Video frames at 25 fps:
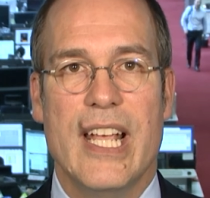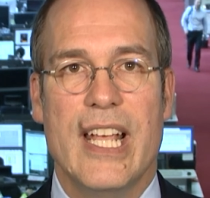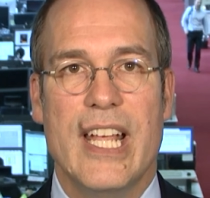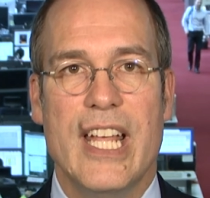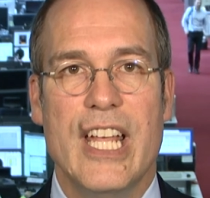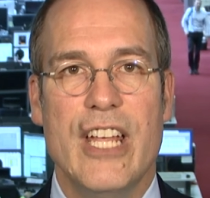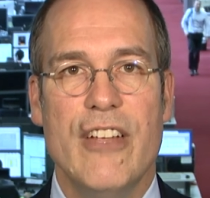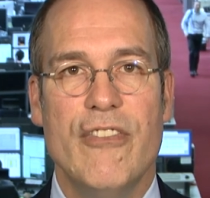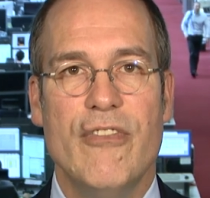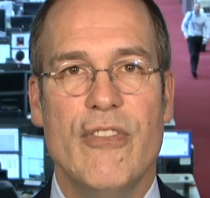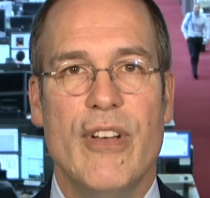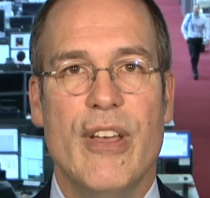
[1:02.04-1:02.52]

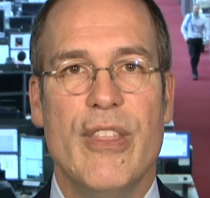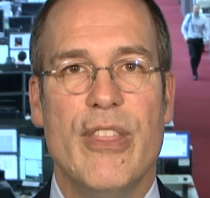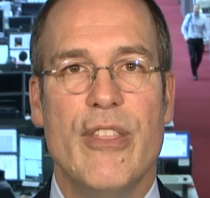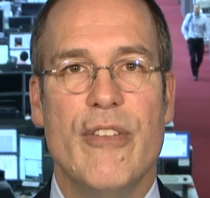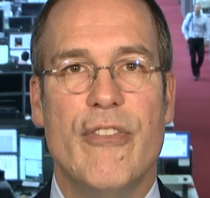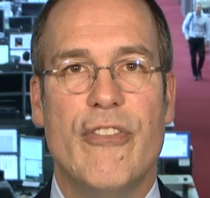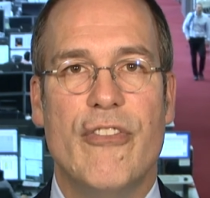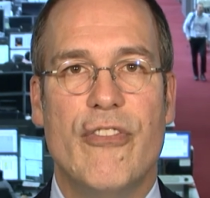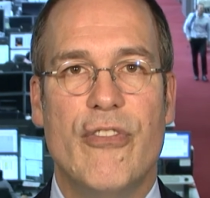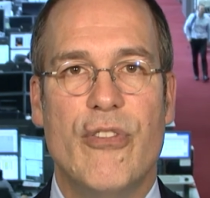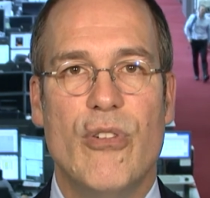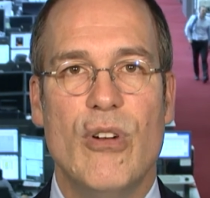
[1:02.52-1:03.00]
Even in
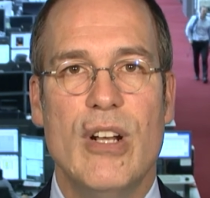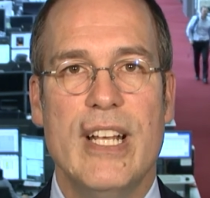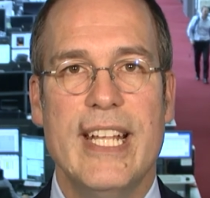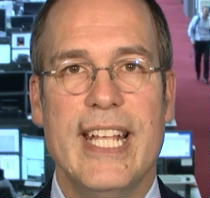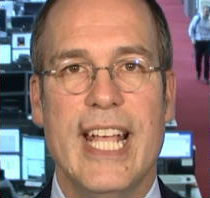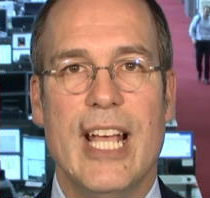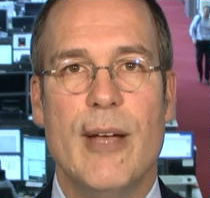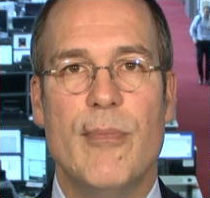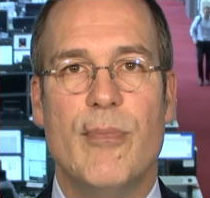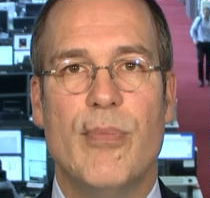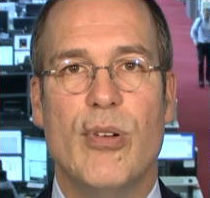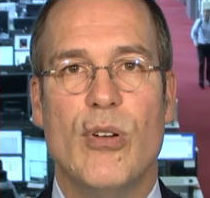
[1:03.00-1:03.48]
the
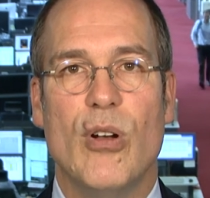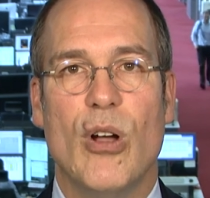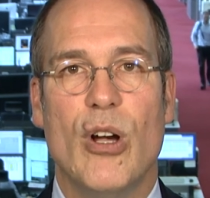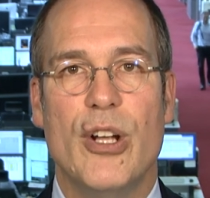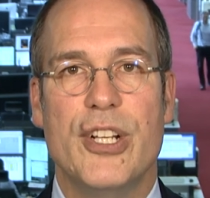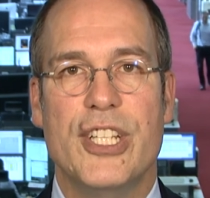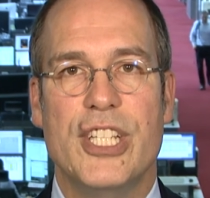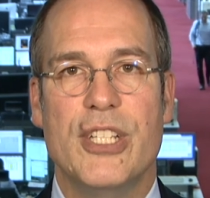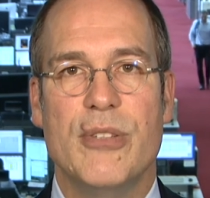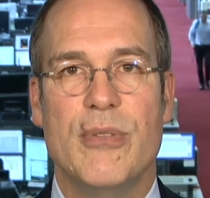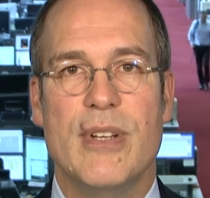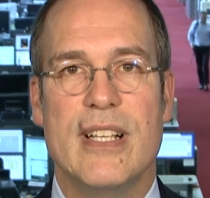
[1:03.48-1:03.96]
fully
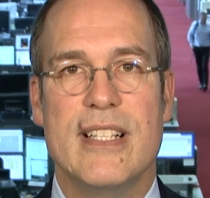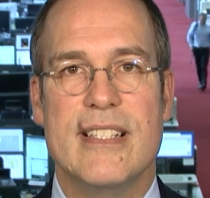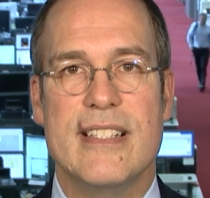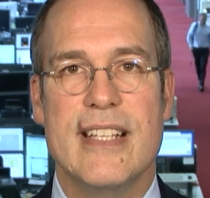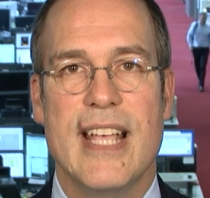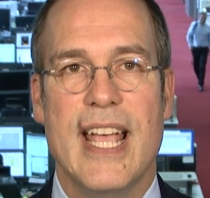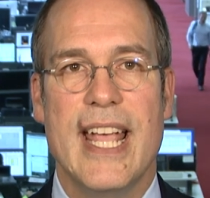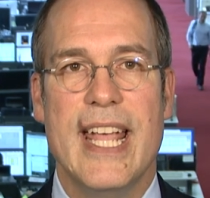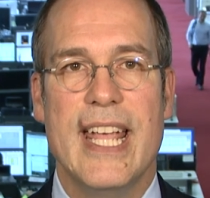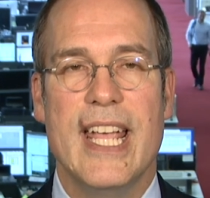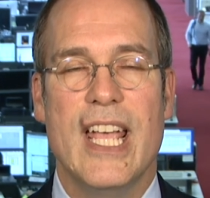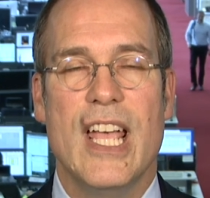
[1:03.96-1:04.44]
employed
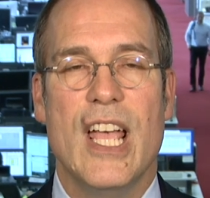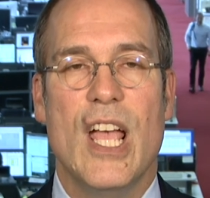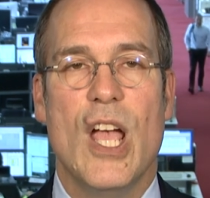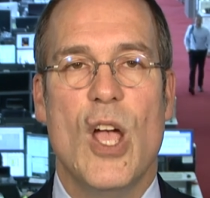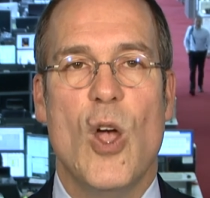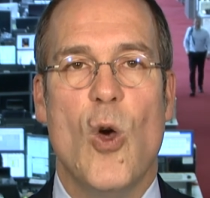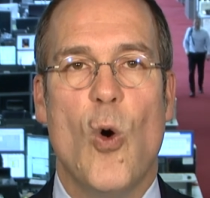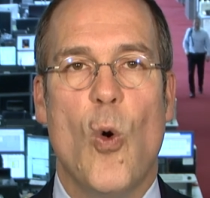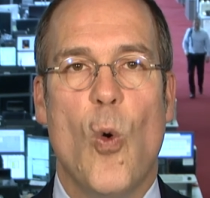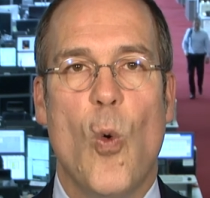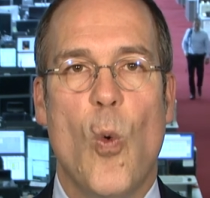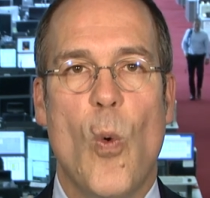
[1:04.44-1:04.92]
USA,
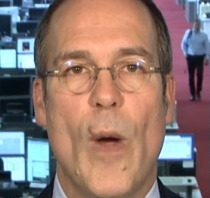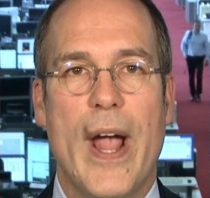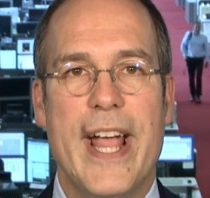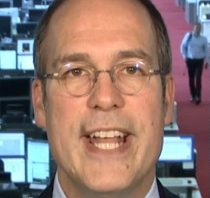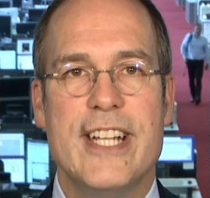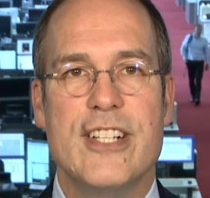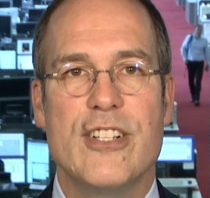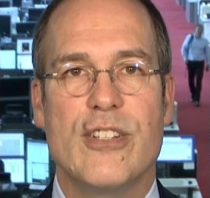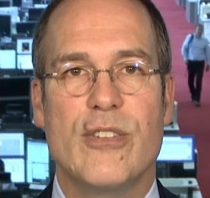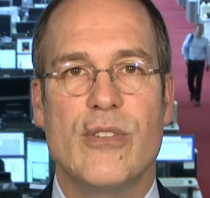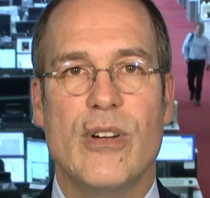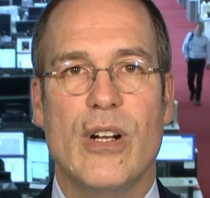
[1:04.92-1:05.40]

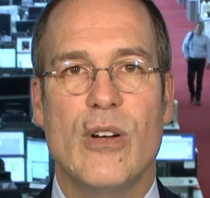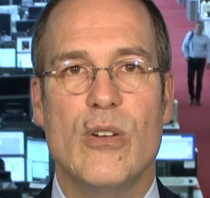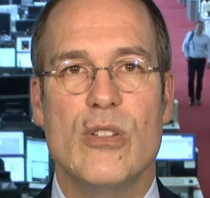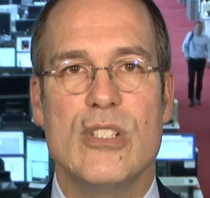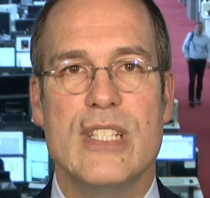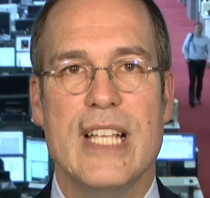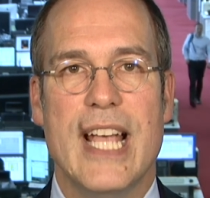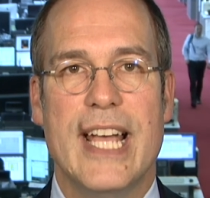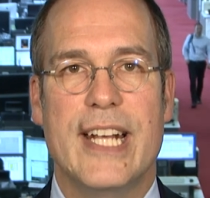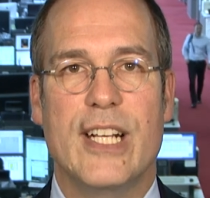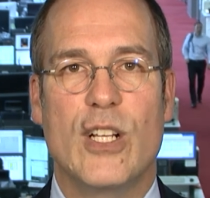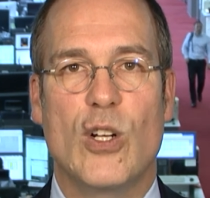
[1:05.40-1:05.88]
wage
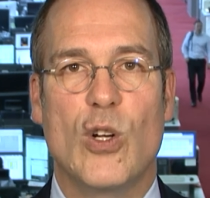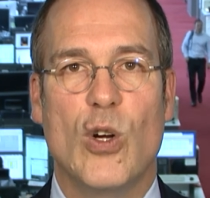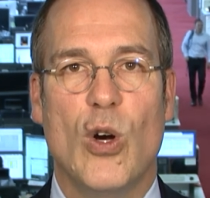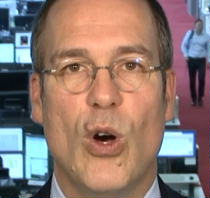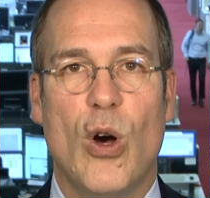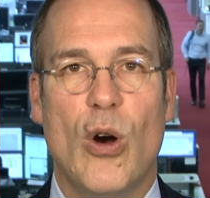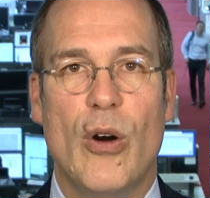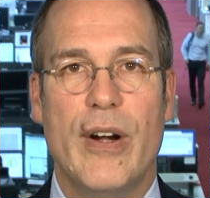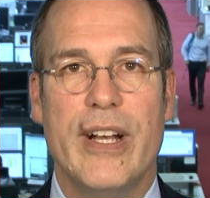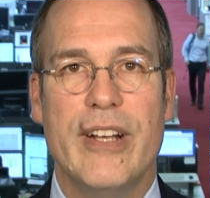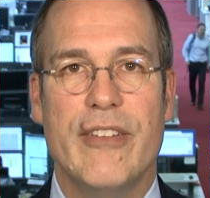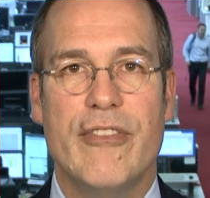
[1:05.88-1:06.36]
growth and
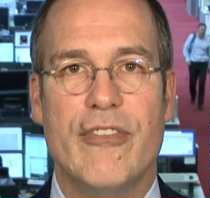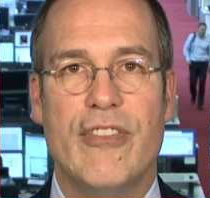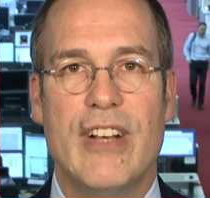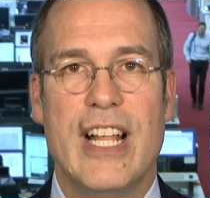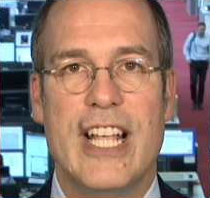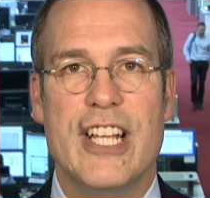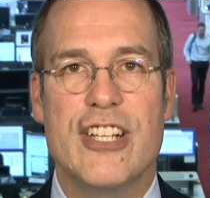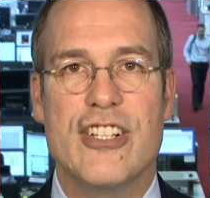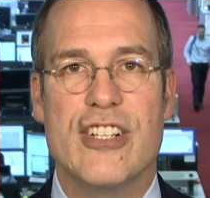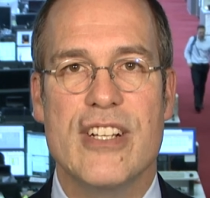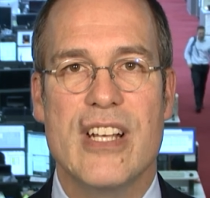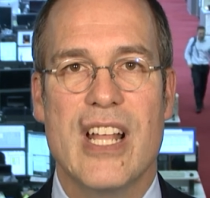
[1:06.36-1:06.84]
core
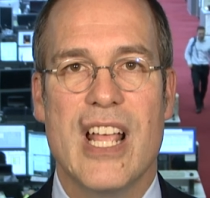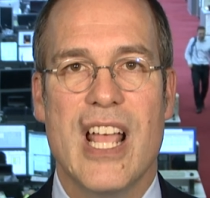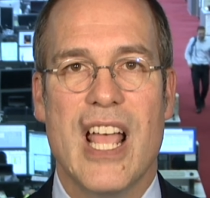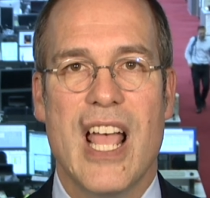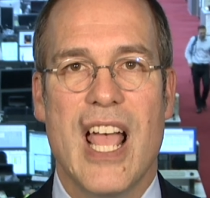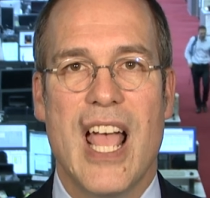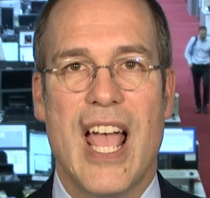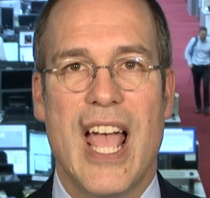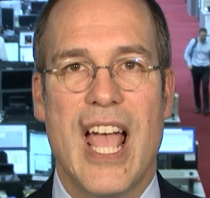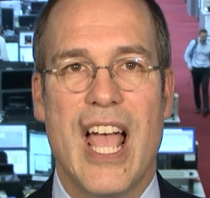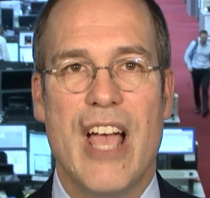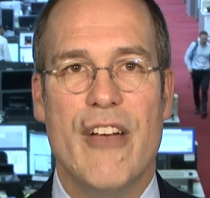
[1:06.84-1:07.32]
inflation
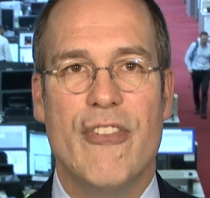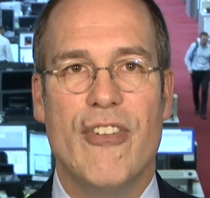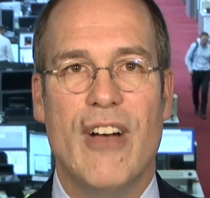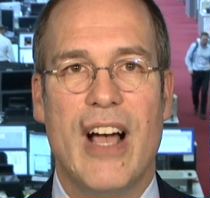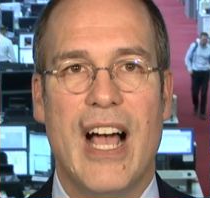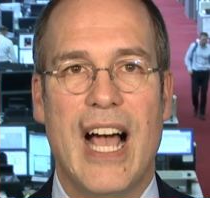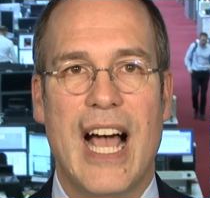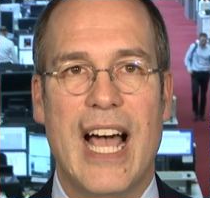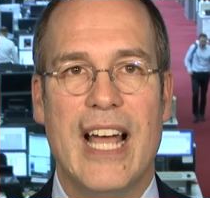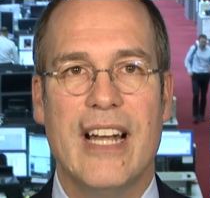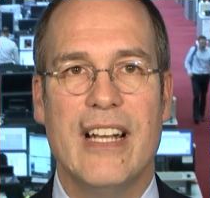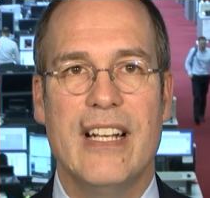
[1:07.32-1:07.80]
have
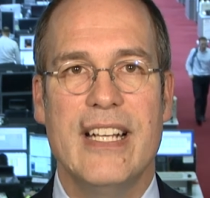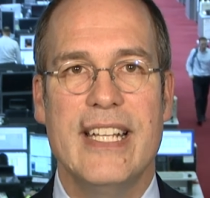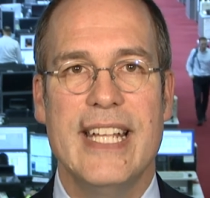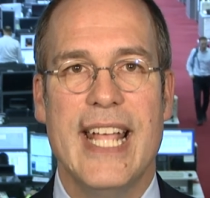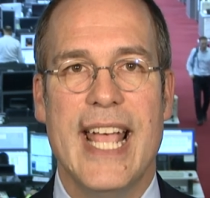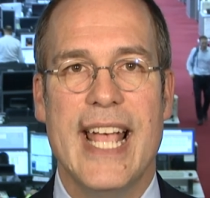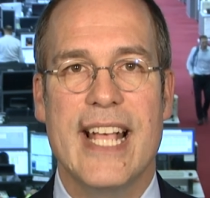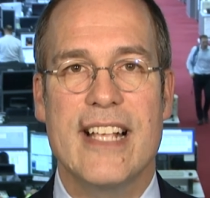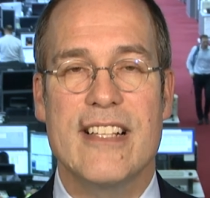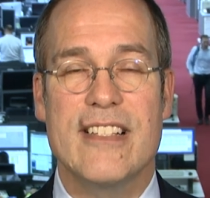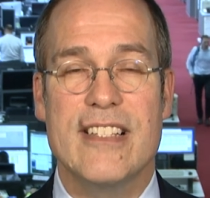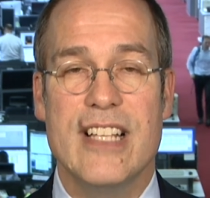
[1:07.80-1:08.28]

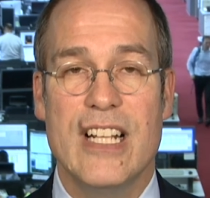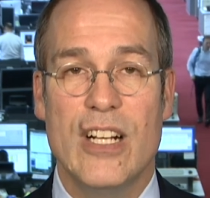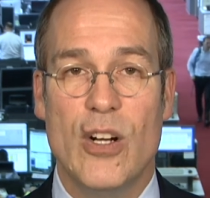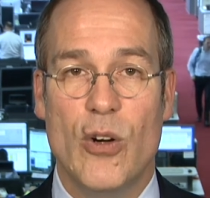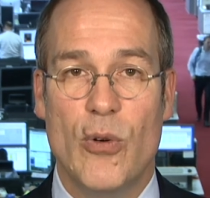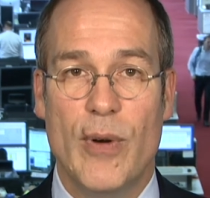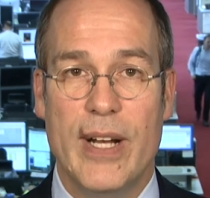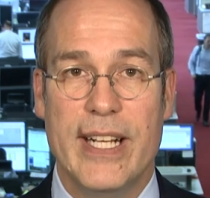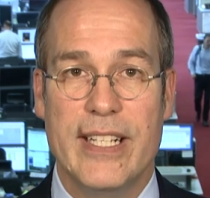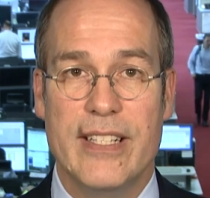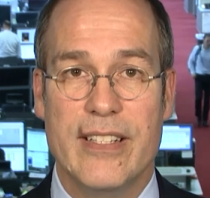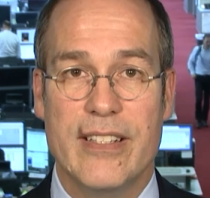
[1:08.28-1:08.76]
hardly
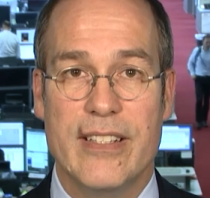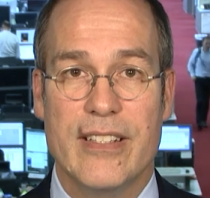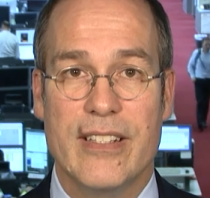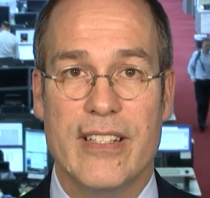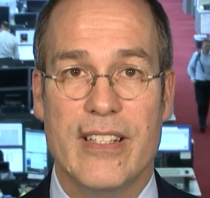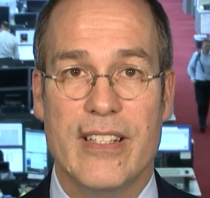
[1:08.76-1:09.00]
accelerated.